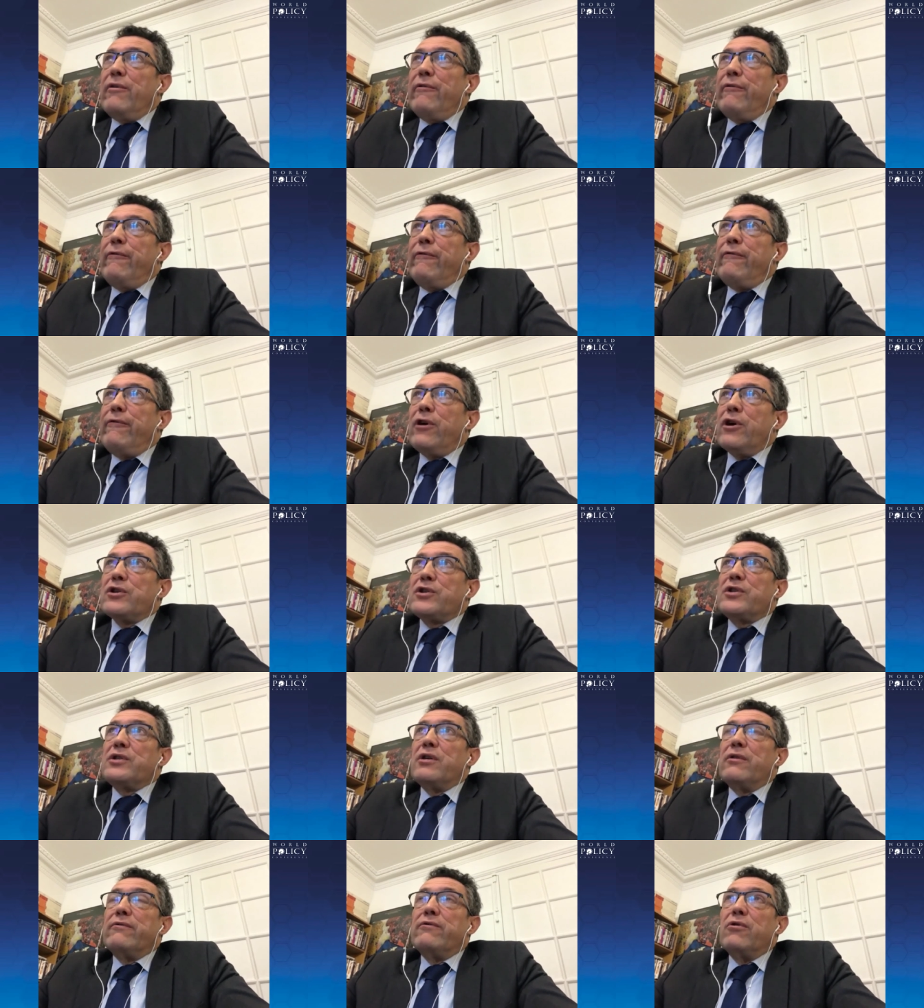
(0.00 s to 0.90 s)

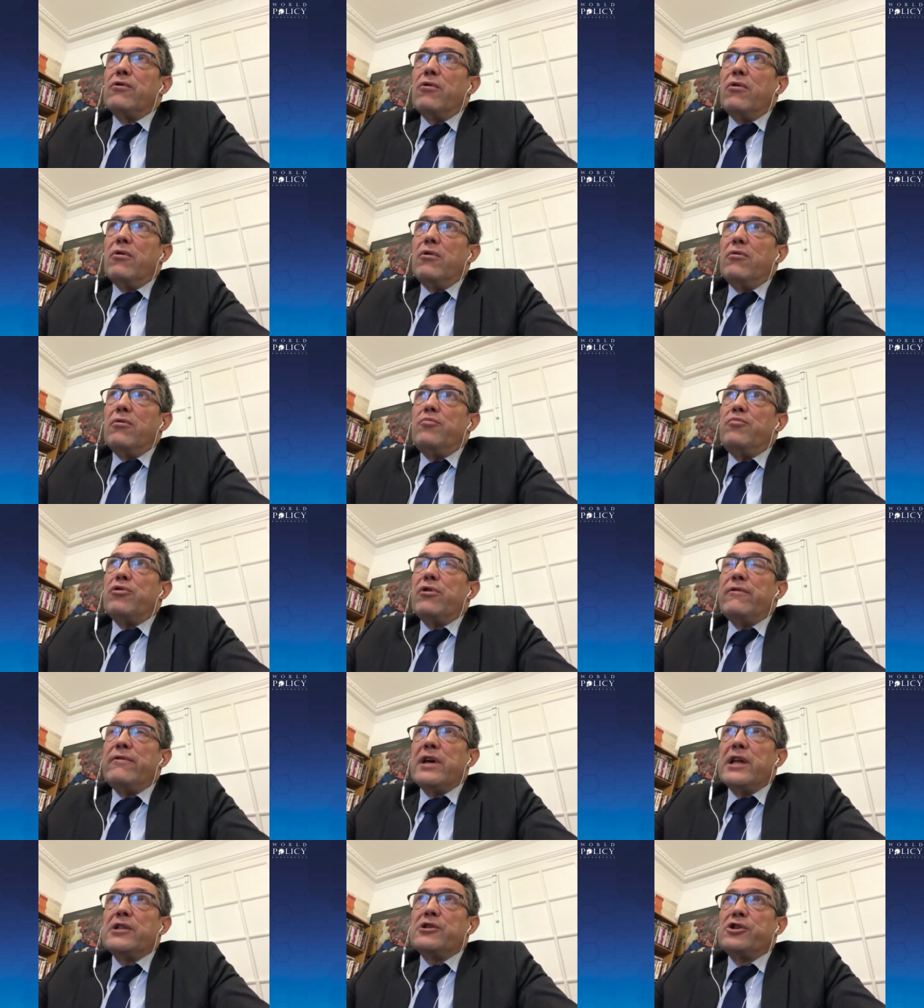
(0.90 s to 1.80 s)
First of all,
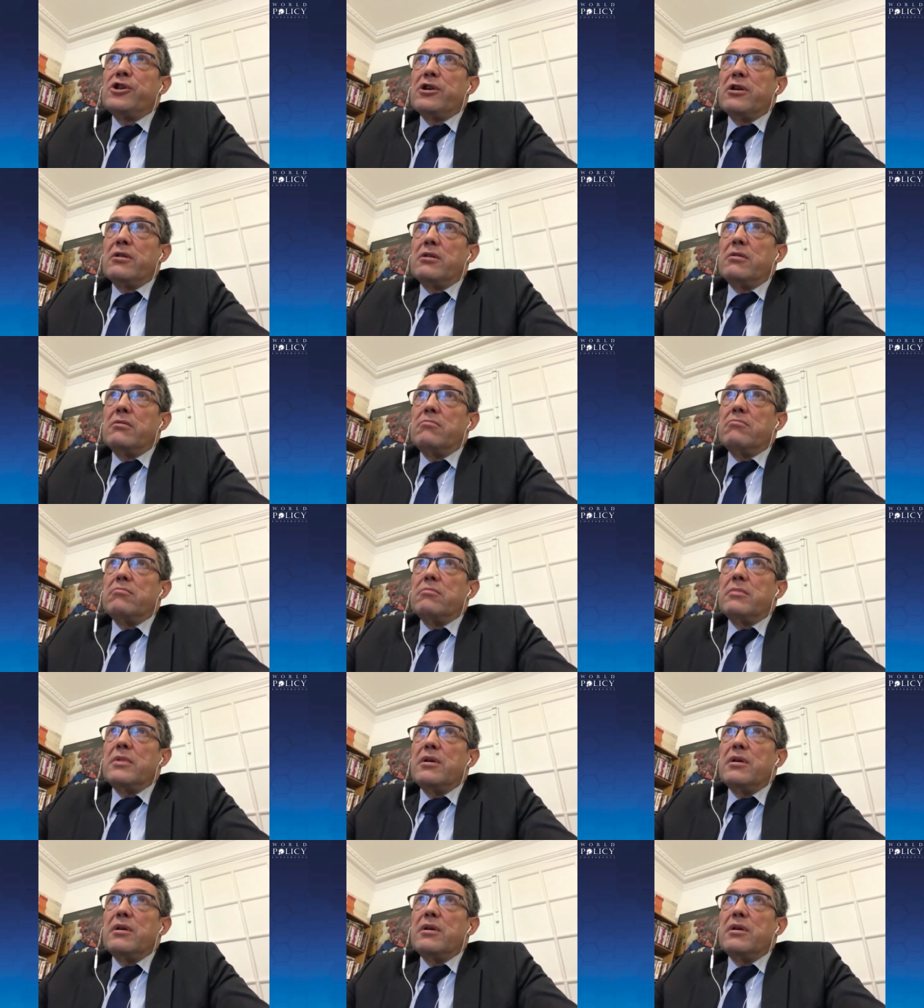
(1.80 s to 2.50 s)
prevention,